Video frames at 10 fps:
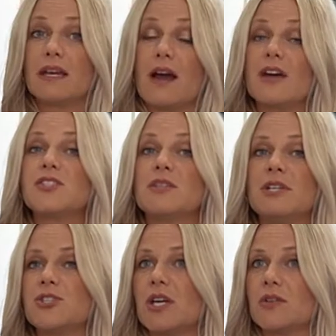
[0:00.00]
A costume
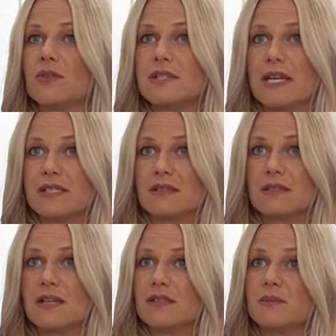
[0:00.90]
in general
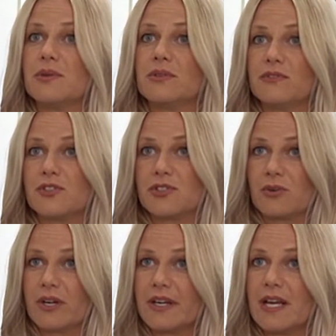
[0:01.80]
tells a beautiful
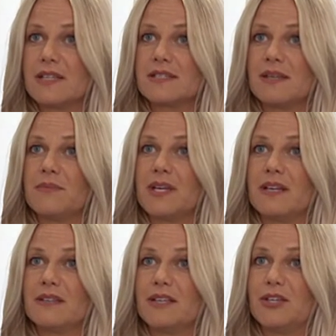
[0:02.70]
story. It's
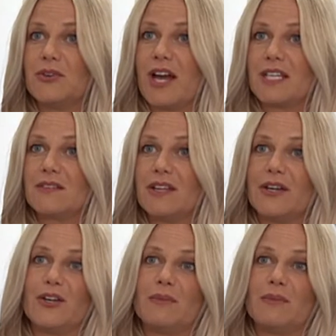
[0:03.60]
something that you kind of let your